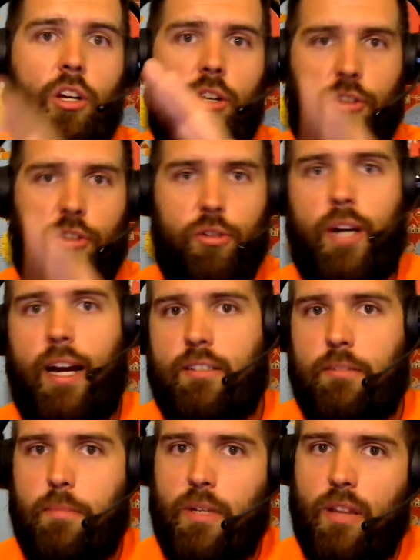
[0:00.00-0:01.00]
you guys
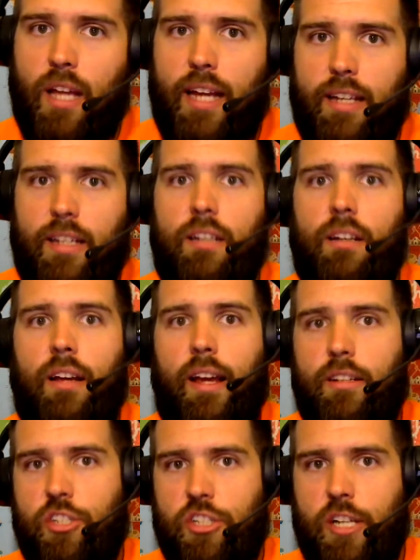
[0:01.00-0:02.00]
have been liking
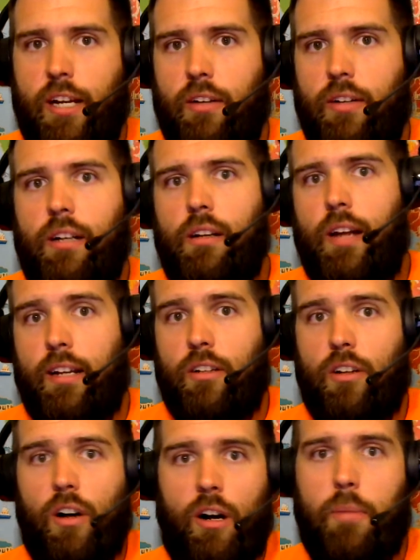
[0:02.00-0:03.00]
and sharing and
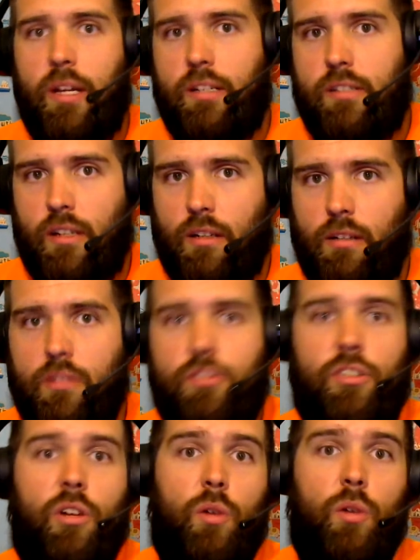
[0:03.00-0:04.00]
commenting.
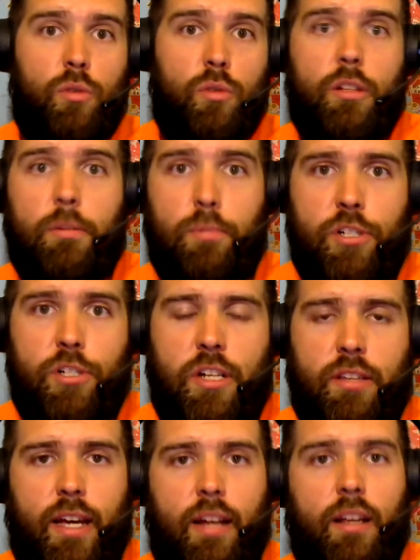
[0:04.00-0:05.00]
So I really
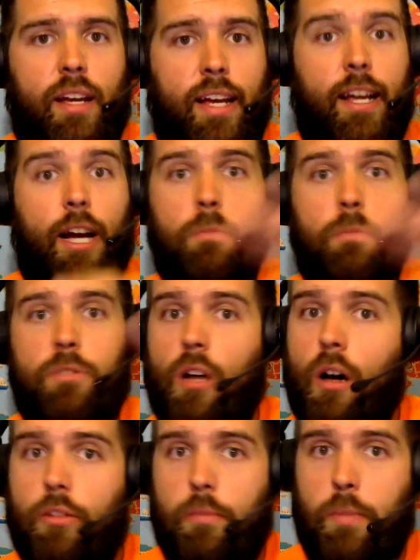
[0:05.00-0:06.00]
appreciate that. It helps
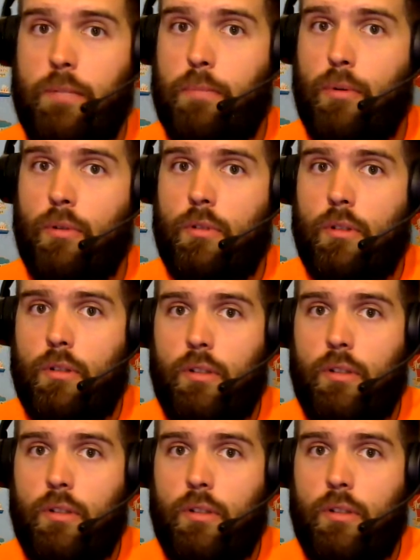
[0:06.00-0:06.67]
other people.